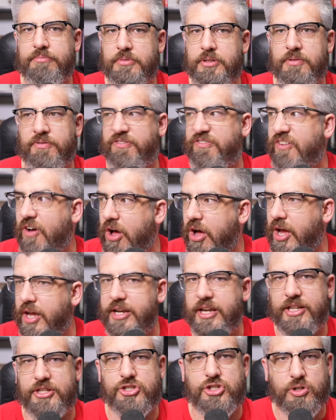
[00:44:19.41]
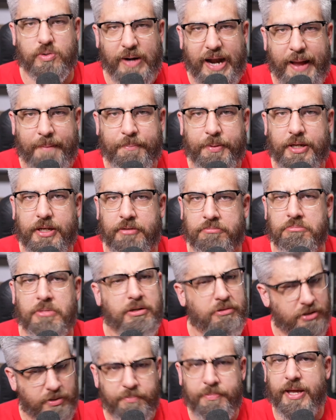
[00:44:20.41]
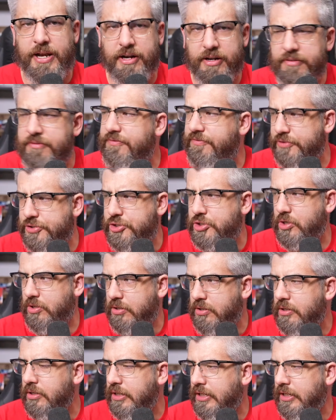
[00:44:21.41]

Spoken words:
fun and scrappy and competitive for sure.